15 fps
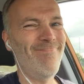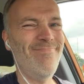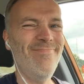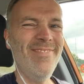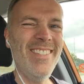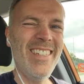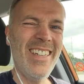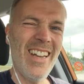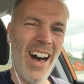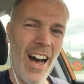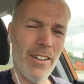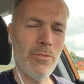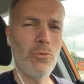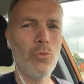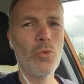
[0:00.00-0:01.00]

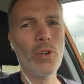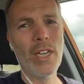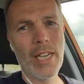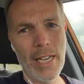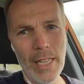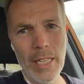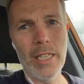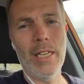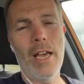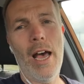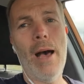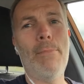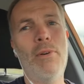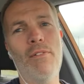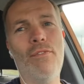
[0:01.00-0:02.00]
not really
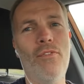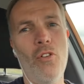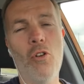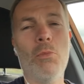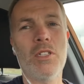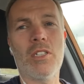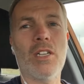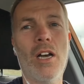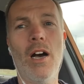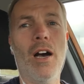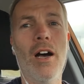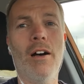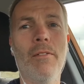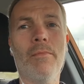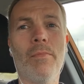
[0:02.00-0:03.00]
a performance
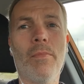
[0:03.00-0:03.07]
car.